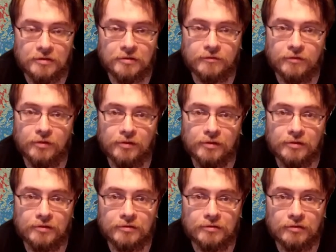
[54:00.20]
of all
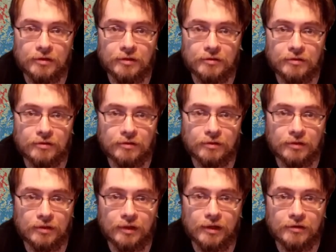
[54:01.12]
this as they're in
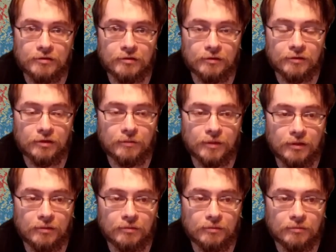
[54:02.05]
class learning about